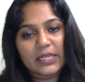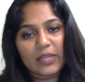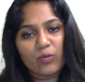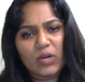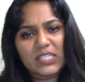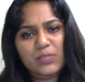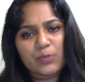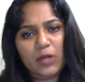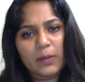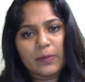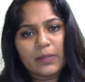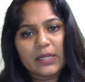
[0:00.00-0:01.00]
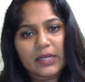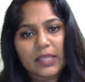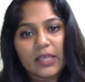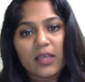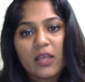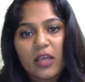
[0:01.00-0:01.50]
What is probability?
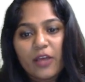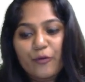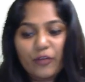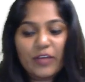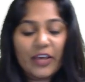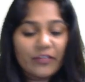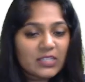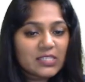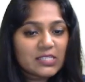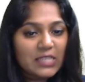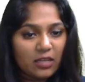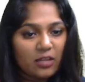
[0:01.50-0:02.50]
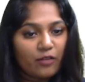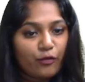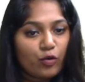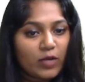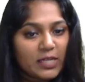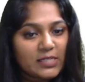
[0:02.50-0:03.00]
If you have ever seen, if
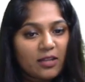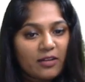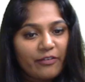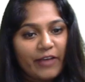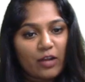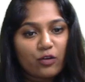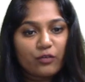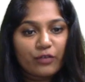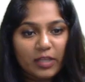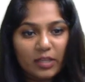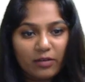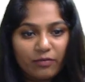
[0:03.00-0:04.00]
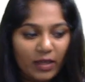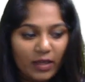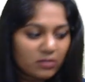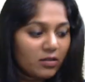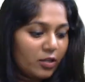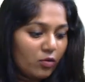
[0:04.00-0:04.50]
you guys are a fan of cricket,
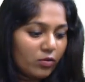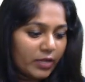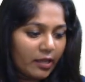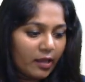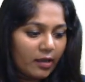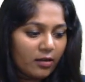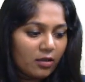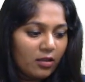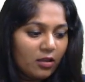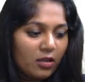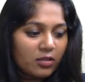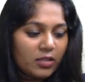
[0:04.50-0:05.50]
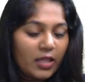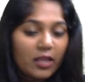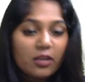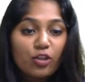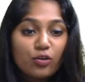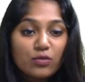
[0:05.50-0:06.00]

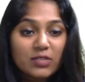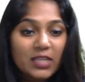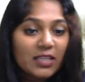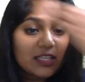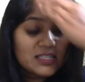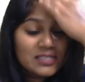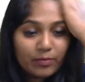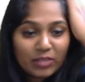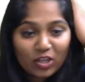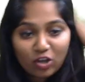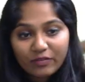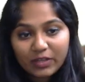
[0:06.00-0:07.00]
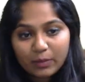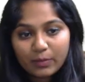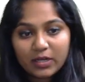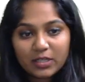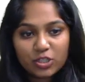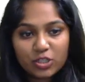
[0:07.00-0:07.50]
then you see there is something called win
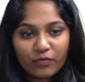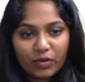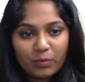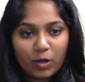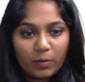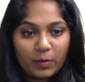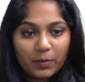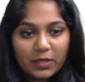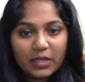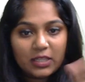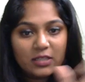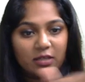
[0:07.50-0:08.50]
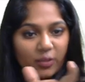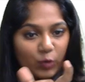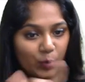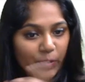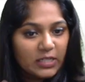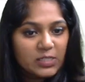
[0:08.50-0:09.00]
prediction, win probability that they
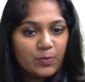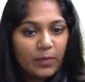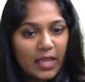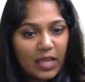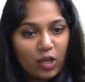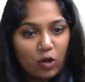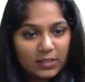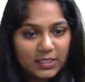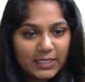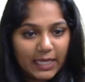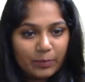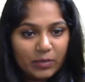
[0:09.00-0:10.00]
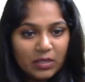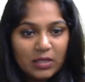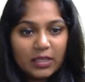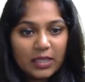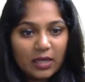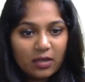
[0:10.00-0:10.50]
would be displaying all the time.
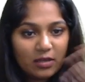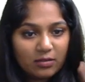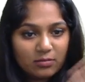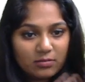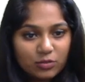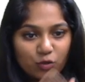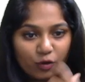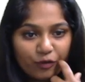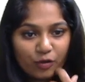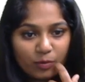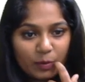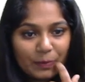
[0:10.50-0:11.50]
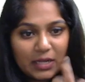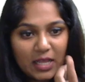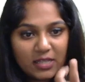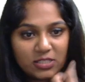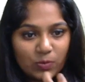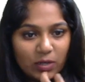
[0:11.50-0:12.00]
Yeah. So if you remember
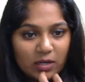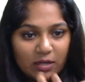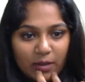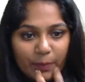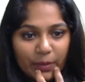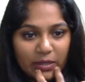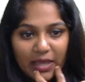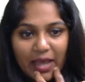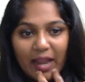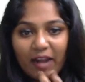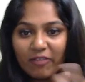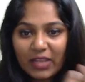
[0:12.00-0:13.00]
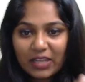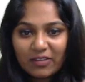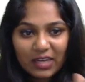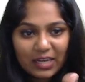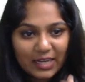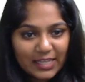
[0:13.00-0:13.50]
last World Cup, India had very,
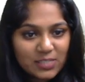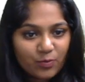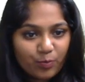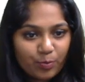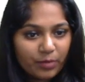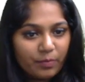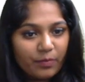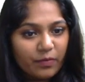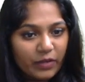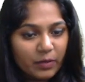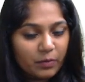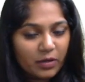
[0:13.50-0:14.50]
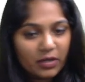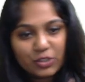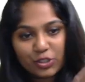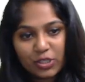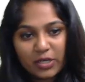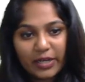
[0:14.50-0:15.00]
very less win
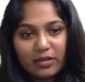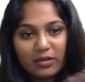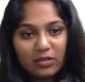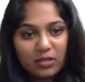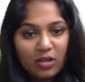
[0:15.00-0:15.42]
prediction, and